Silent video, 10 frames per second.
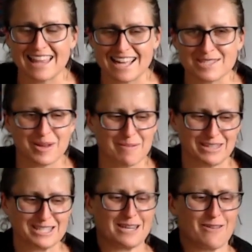That's what I'm
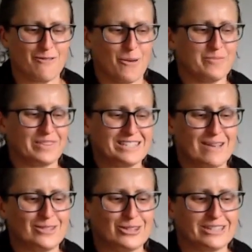listening for. Let's have
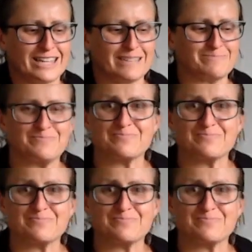a look at that.